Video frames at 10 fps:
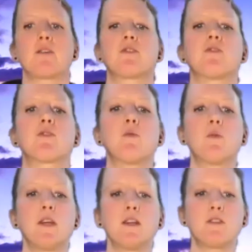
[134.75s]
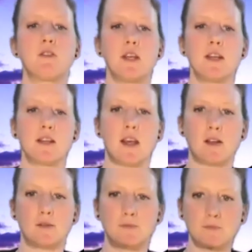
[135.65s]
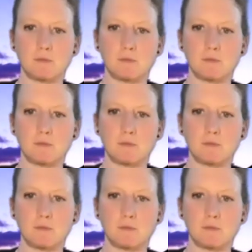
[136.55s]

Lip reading: So squeeze your knees in